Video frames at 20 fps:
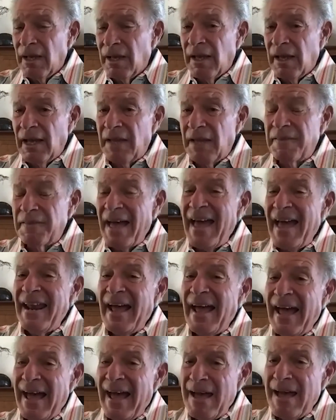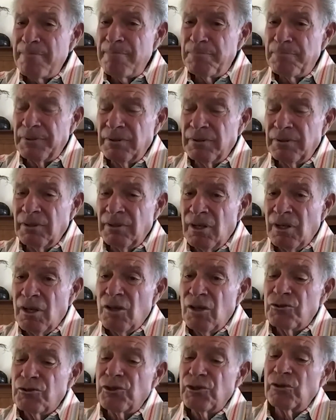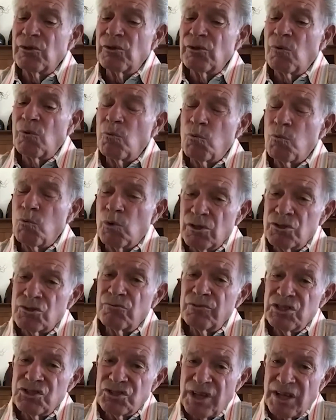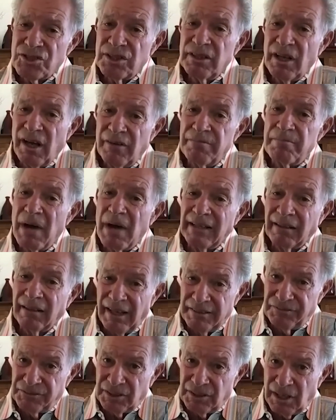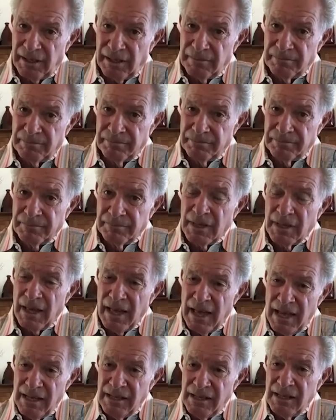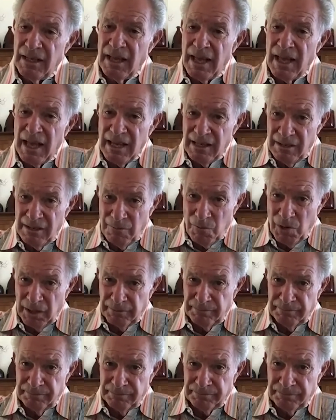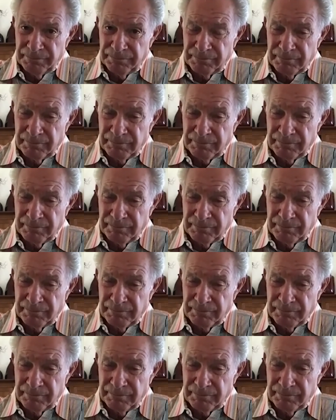And that happened during the worst recession of my lifetime, 80, 81.